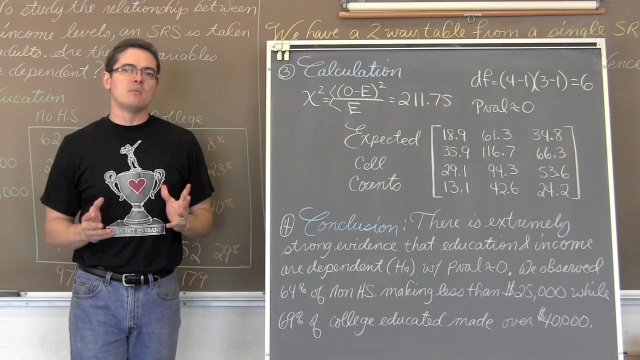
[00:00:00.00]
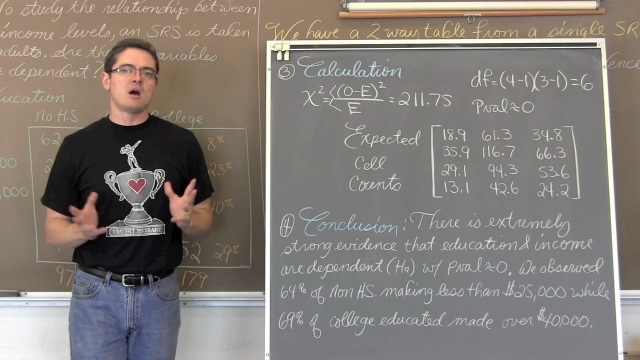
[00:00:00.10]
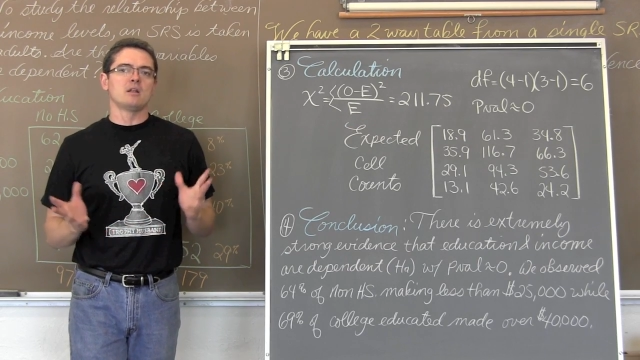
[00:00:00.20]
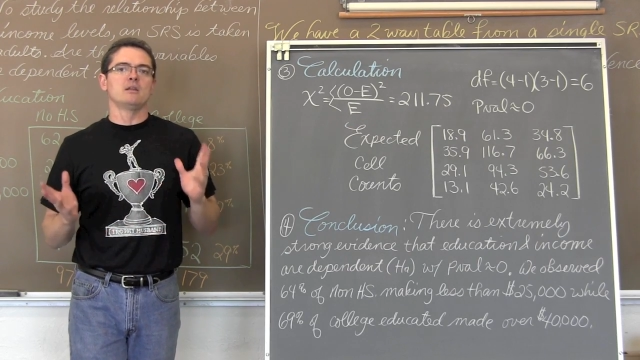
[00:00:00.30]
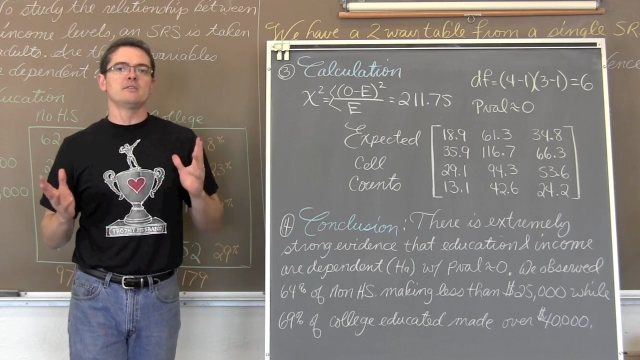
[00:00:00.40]

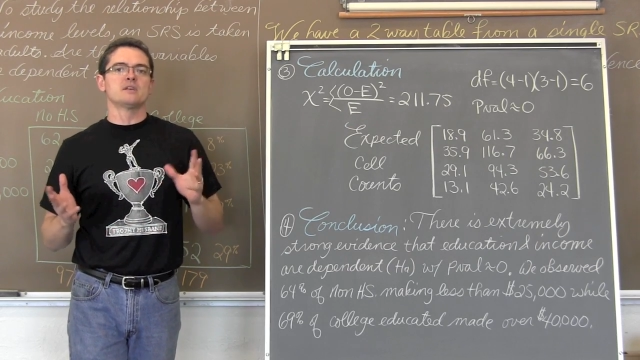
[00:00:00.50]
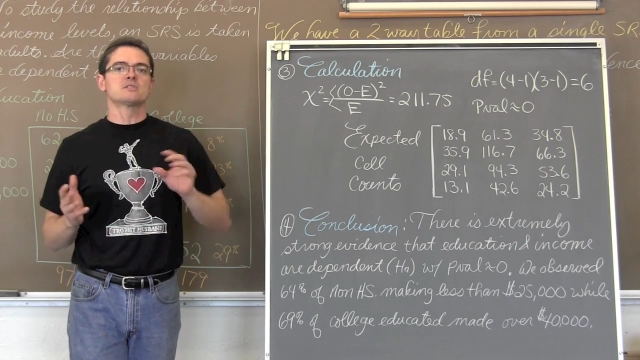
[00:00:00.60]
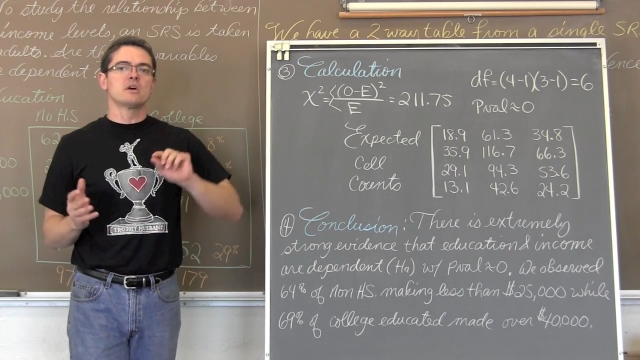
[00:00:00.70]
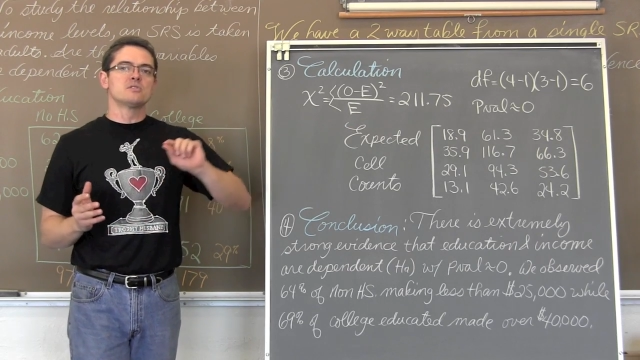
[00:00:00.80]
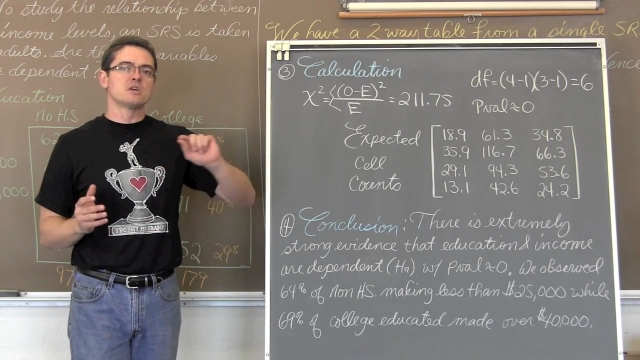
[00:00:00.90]
model and
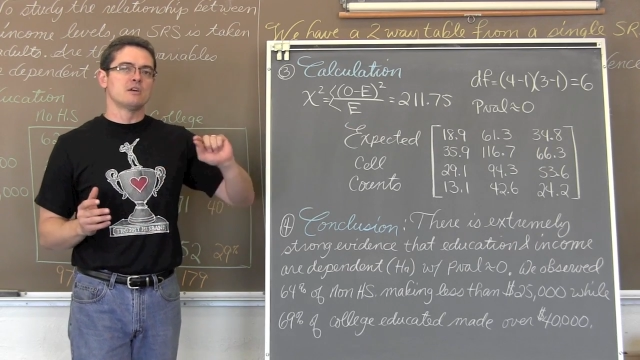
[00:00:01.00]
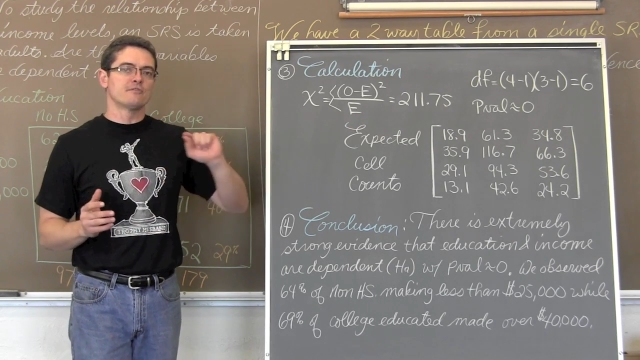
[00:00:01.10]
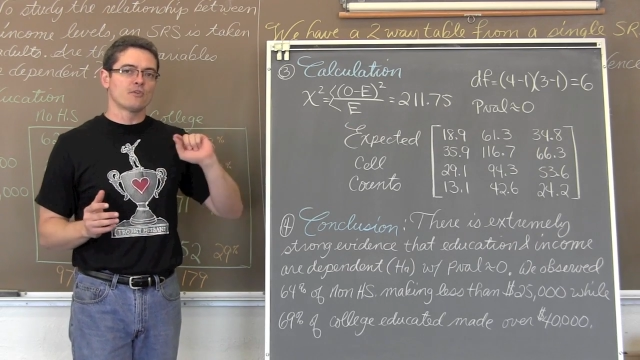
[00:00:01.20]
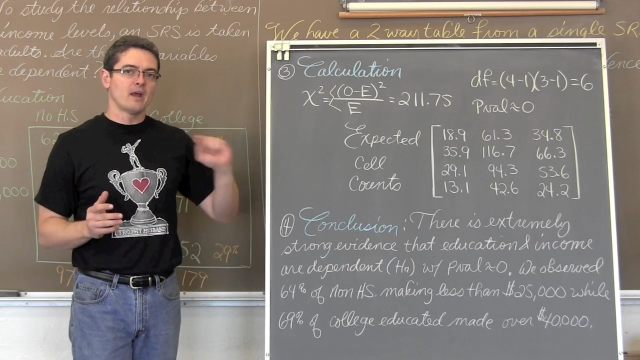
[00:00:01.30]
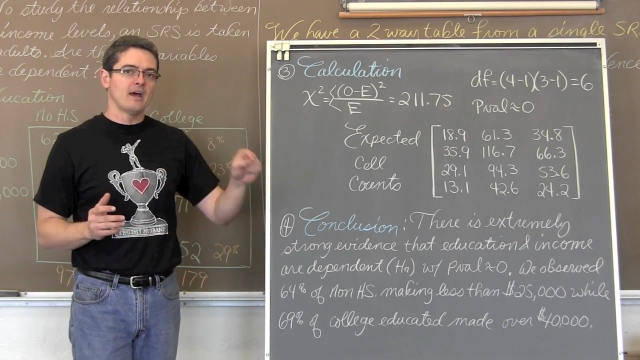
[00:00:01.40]
thus goes
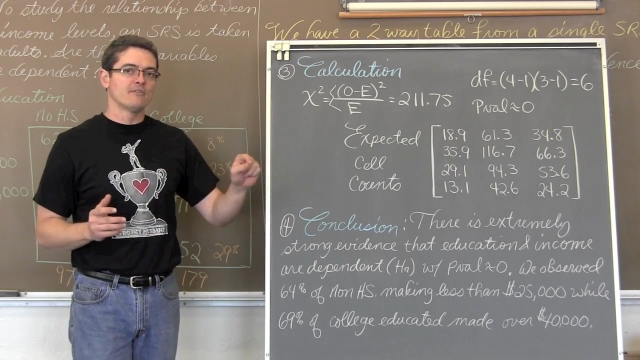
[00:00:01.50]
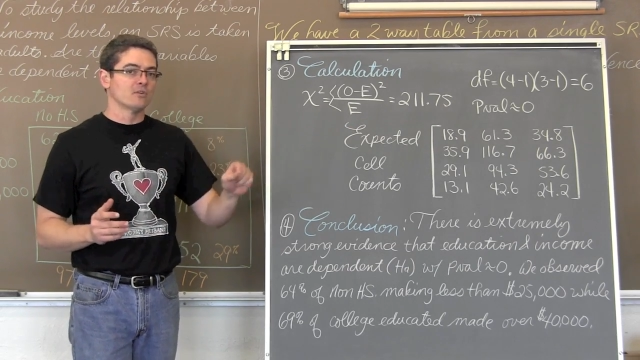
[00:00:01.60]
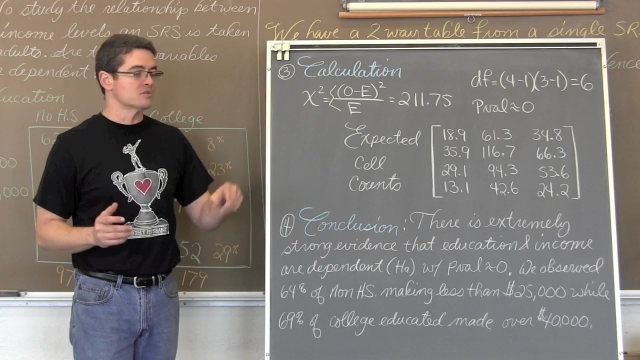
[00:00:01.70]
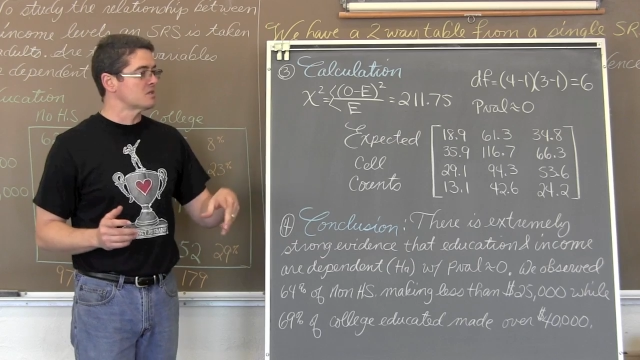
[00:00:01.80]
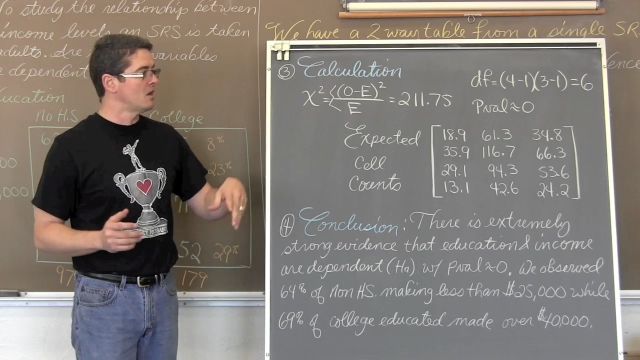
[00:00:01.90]
on
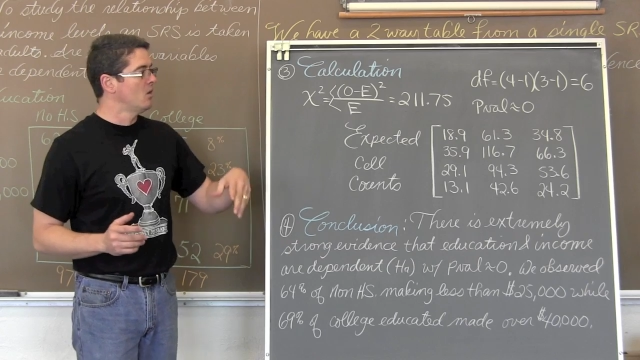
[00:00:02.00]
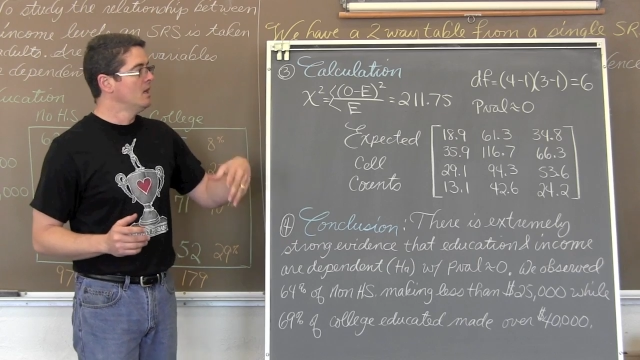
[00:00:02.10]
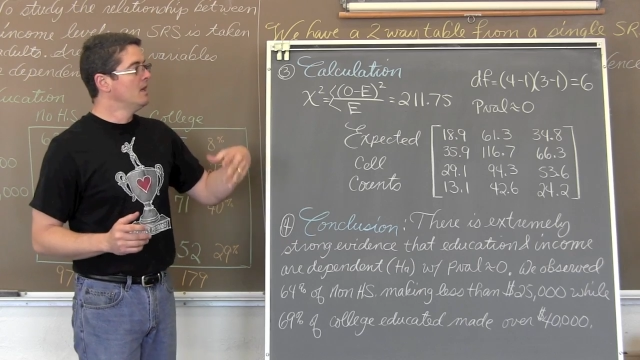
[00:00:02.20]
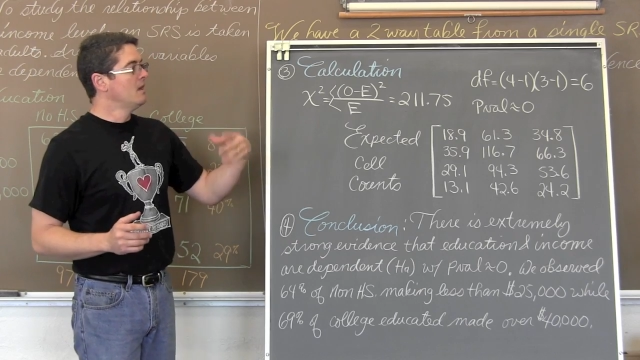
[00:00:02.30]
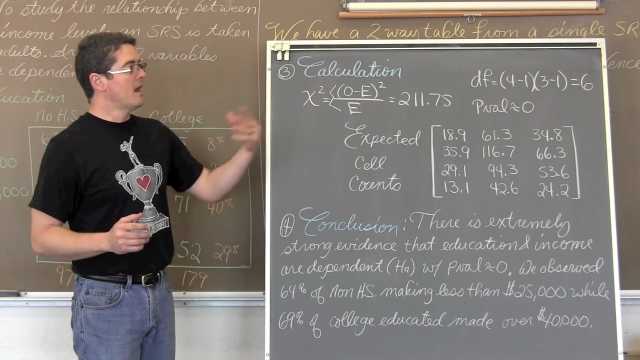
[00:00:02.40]
forever.
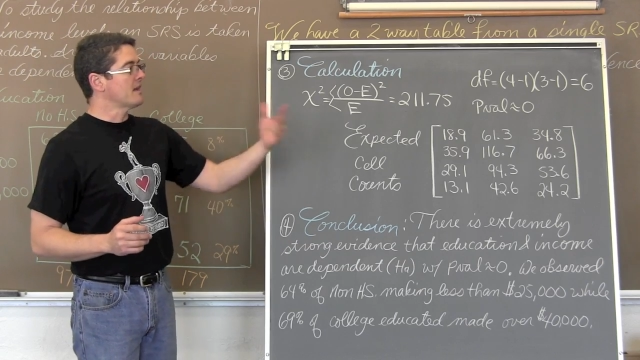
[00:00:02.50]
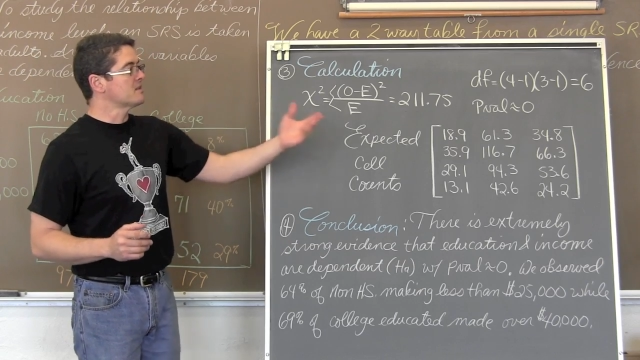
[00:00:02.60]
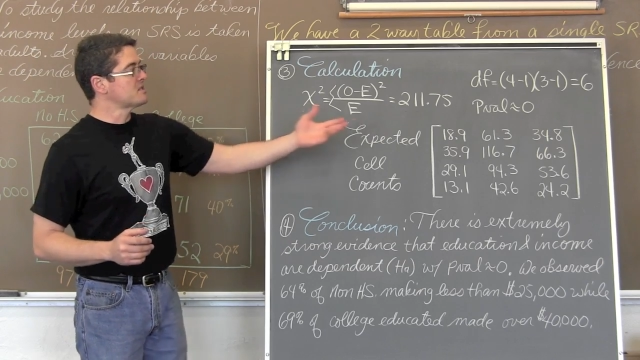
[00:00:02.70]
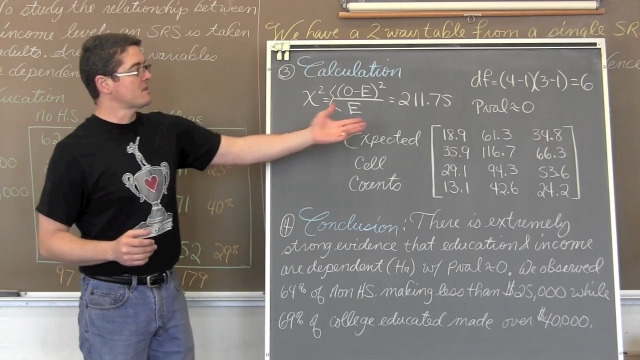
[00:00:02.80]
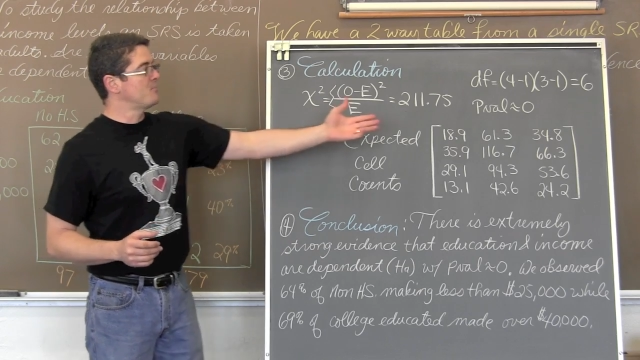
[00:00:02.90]
So I
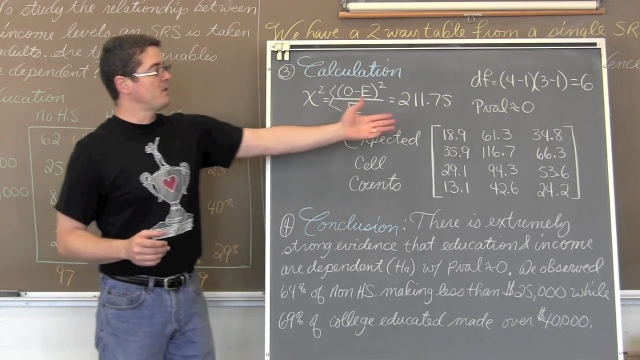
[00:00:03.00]
can say the